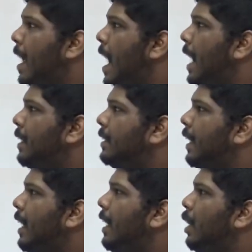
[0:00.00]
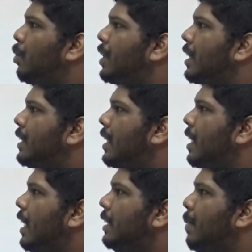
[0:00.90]
and the second equation is
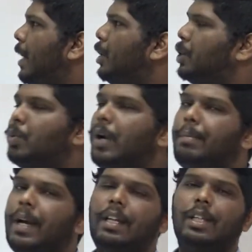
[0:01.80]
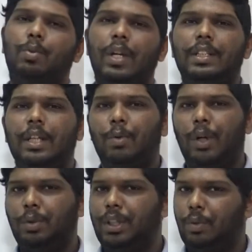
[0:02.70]
3x minus 2y minus 12 is equal
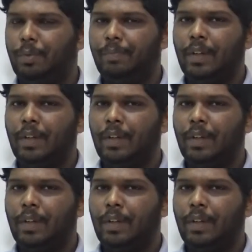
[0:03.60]
to 0.